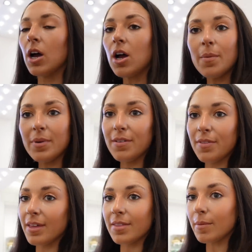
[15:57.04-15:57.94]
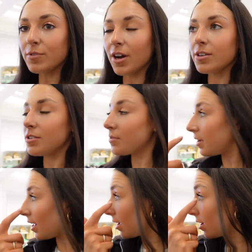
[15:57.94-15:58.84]
I can't believe they, them trousers are
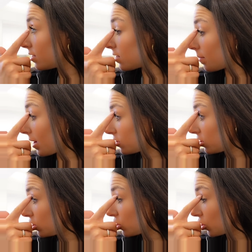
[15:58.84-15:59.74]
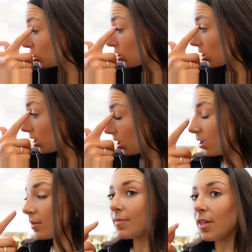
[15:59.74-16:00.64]
in here, guys. I'm actually
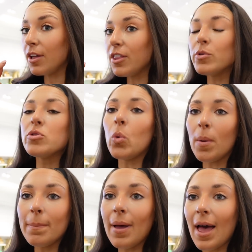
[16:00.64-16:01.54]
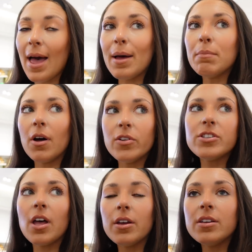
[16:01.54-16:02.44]
shocked. Like, there was one pair, mock
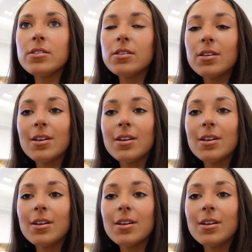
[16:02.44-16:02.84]
size.